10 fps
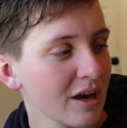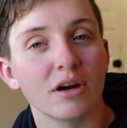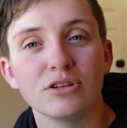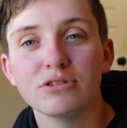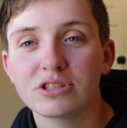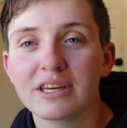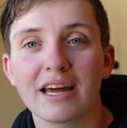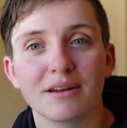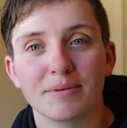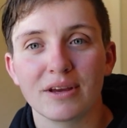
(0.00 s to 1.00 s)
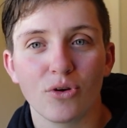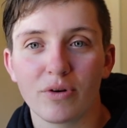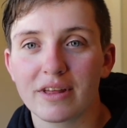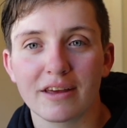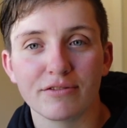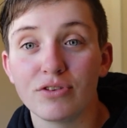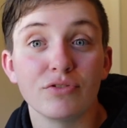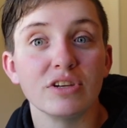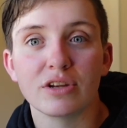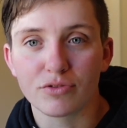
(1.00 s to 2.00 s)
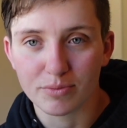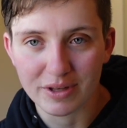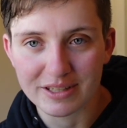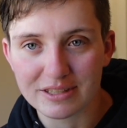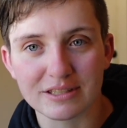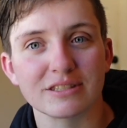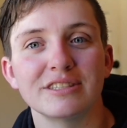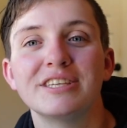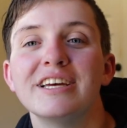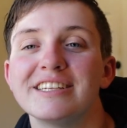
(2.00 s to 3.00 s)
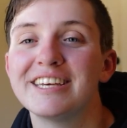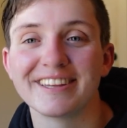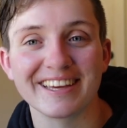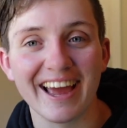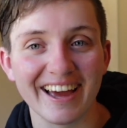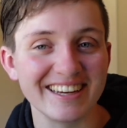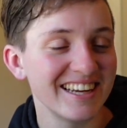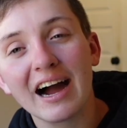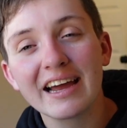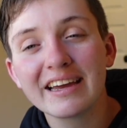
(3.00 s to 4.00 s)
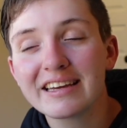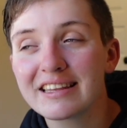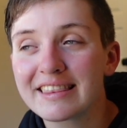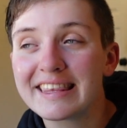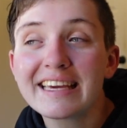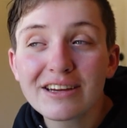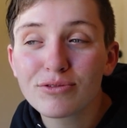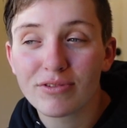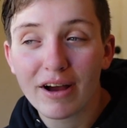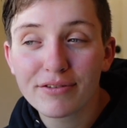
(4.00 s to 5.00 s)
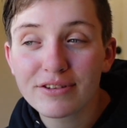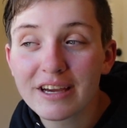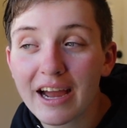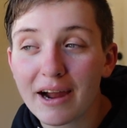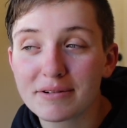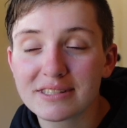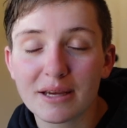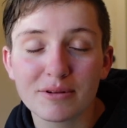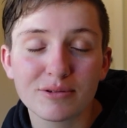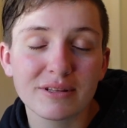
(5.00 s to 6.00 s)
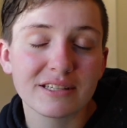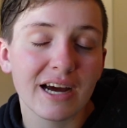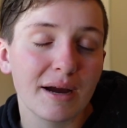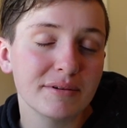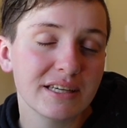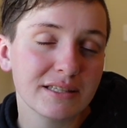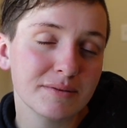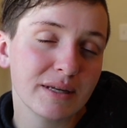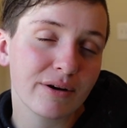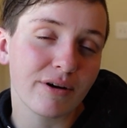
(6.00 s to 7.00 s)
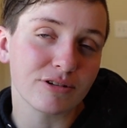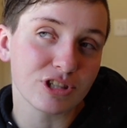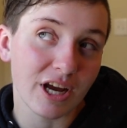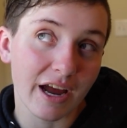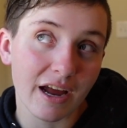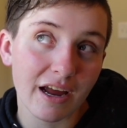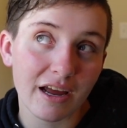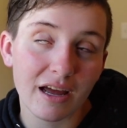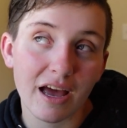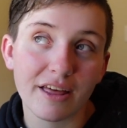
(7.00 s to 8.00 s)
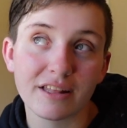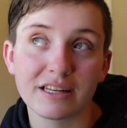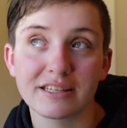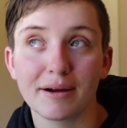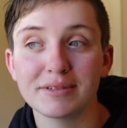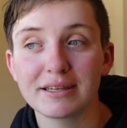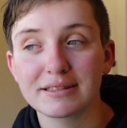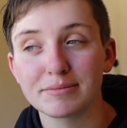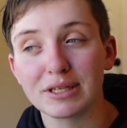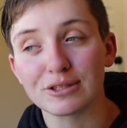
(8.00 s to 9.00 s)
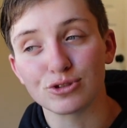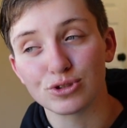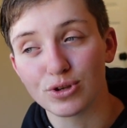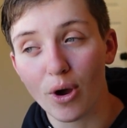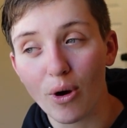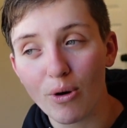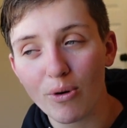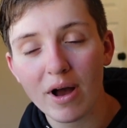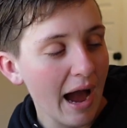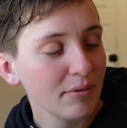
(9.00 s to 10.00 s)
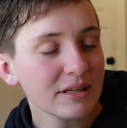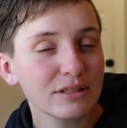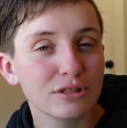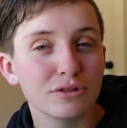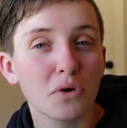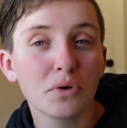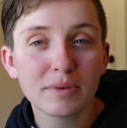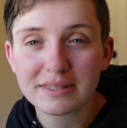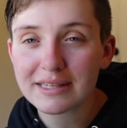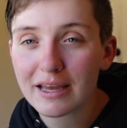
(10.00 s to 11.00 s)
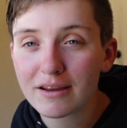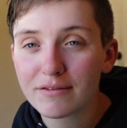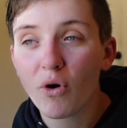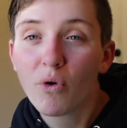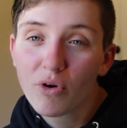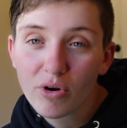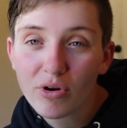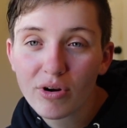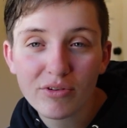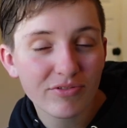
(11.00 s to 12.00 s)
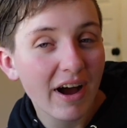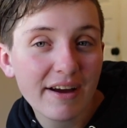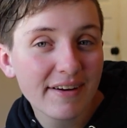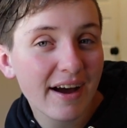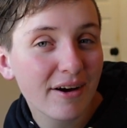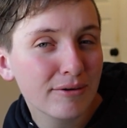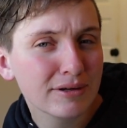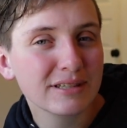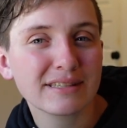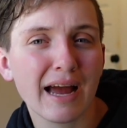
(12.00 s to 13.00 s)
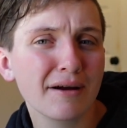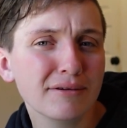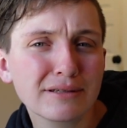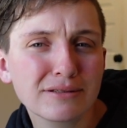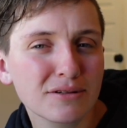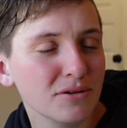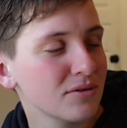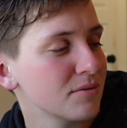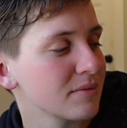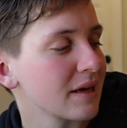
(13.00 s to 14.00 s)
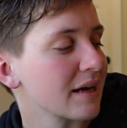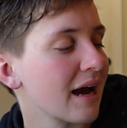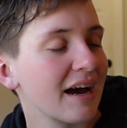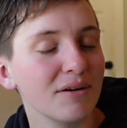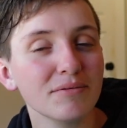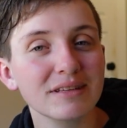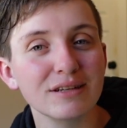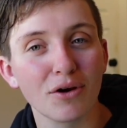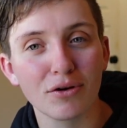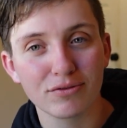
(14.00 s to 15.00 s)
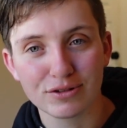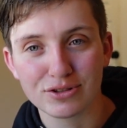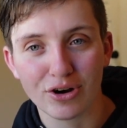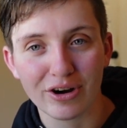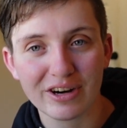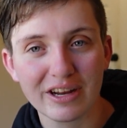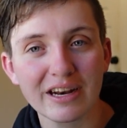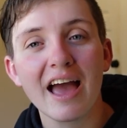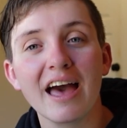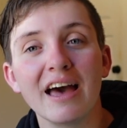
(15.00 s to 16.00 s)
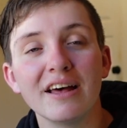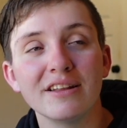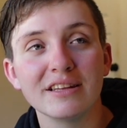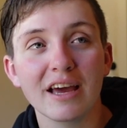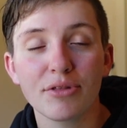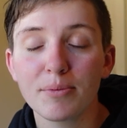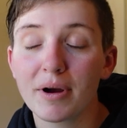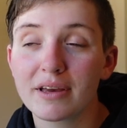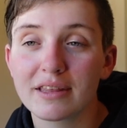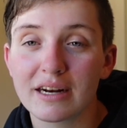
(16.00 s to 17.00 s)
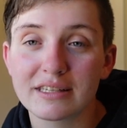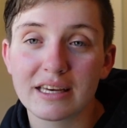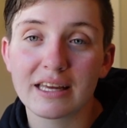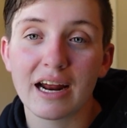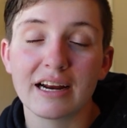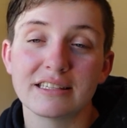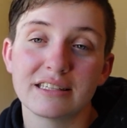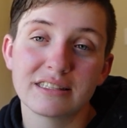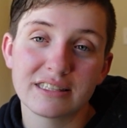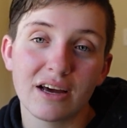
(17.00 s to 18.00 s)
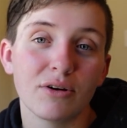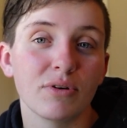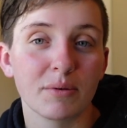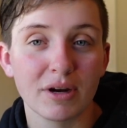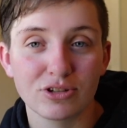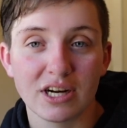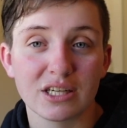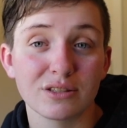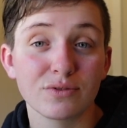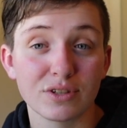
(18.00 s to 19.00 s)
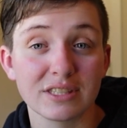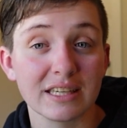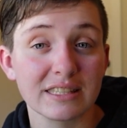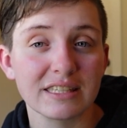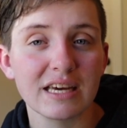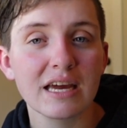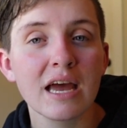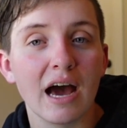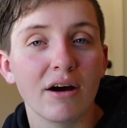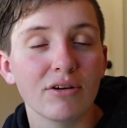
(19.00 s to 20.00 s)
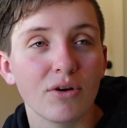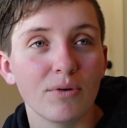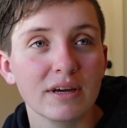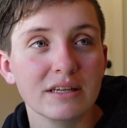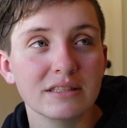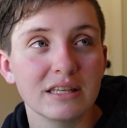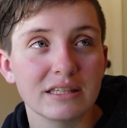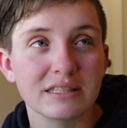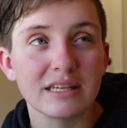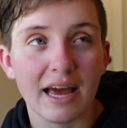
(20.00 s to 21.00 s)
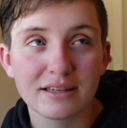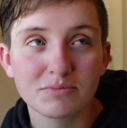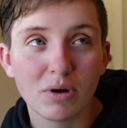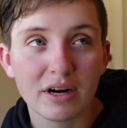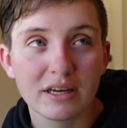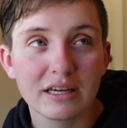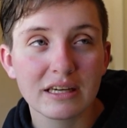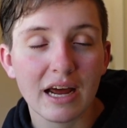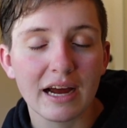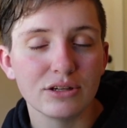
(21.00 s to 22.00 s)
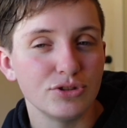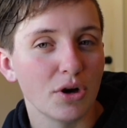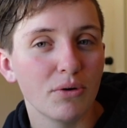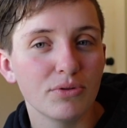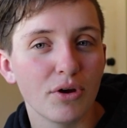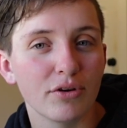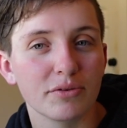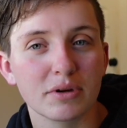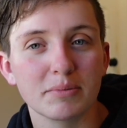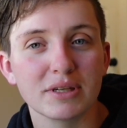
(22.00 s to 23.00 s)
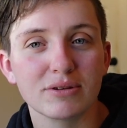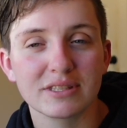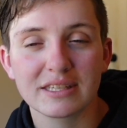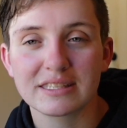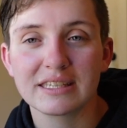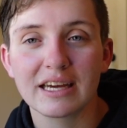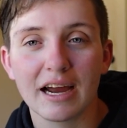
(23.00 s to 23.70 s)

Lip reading: So I usually end up like going like 50 different places until the end. I think roughly, I would say between the time it takes me to crochet and then the time it takes me to sew, I would assume it's like 4 or 5 hours. I would assume, like, I don't really know for certain. And the other market that I did sell one of my dragons for 60. Now going into this next market, I don't know if I'm gonna be doing 60.